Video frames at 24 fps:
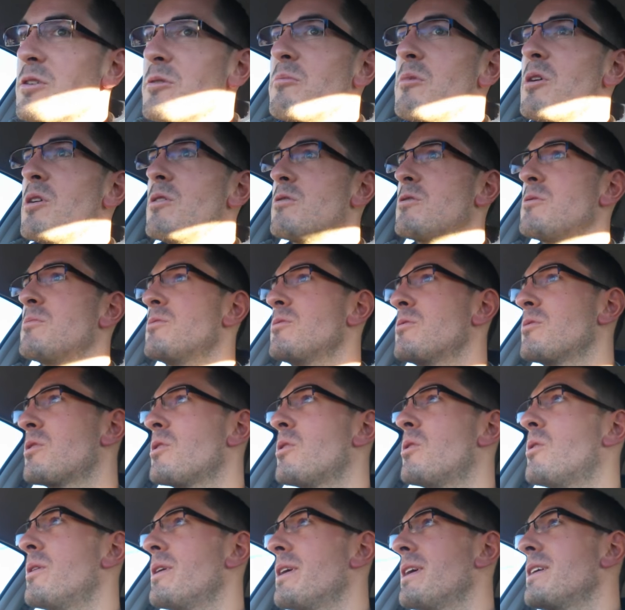to multiple
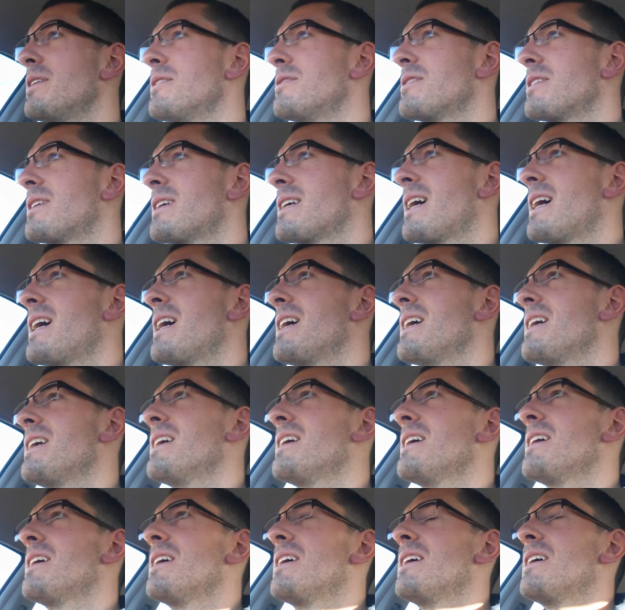coins, okay?
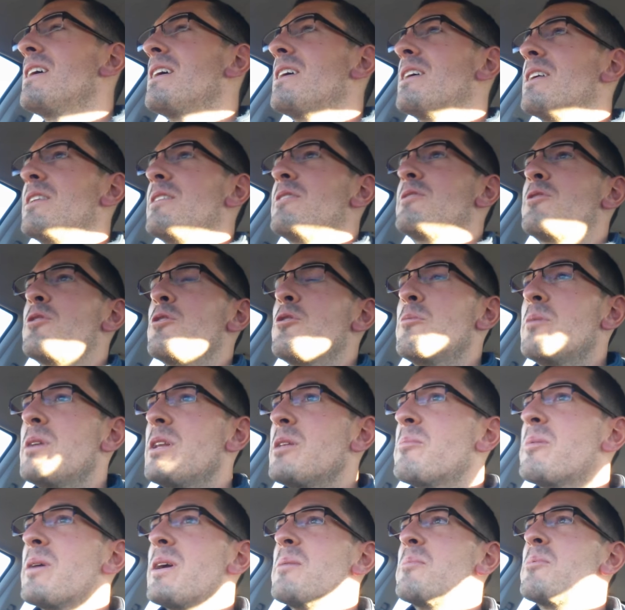Too
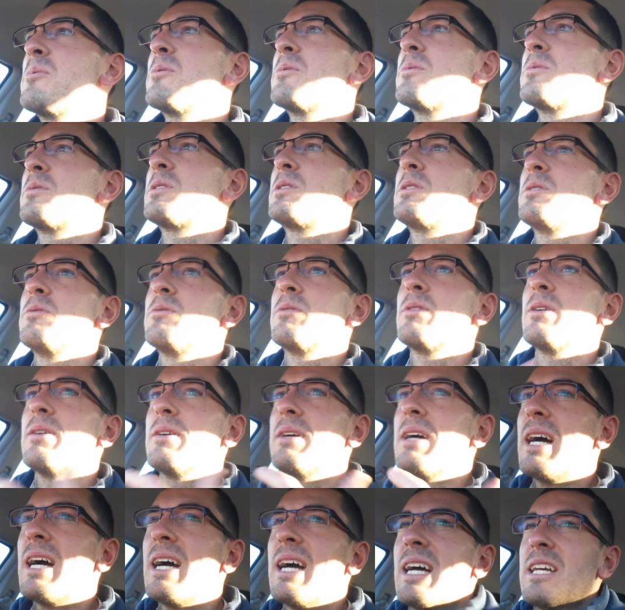many people still
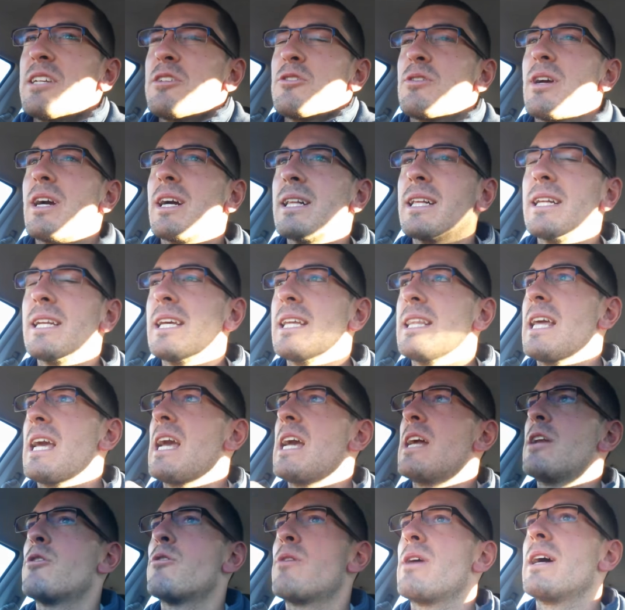are struggling to get their
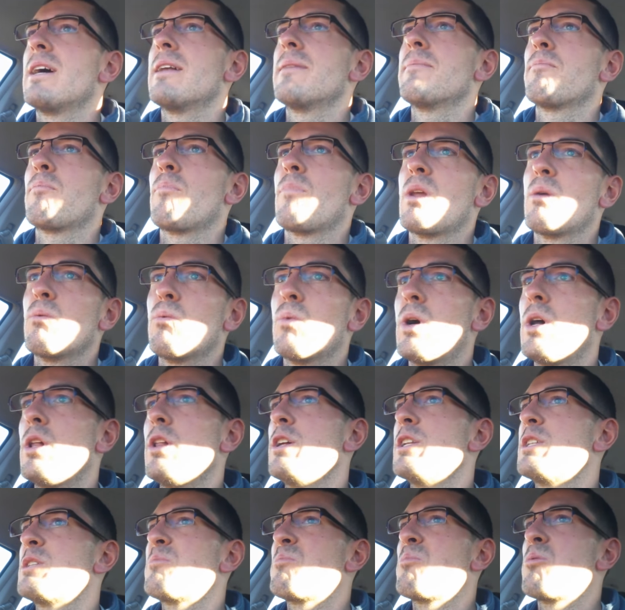head around
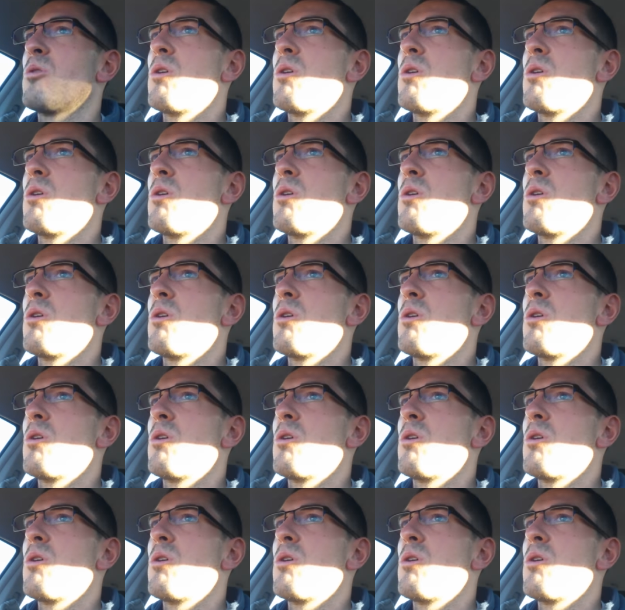wallets,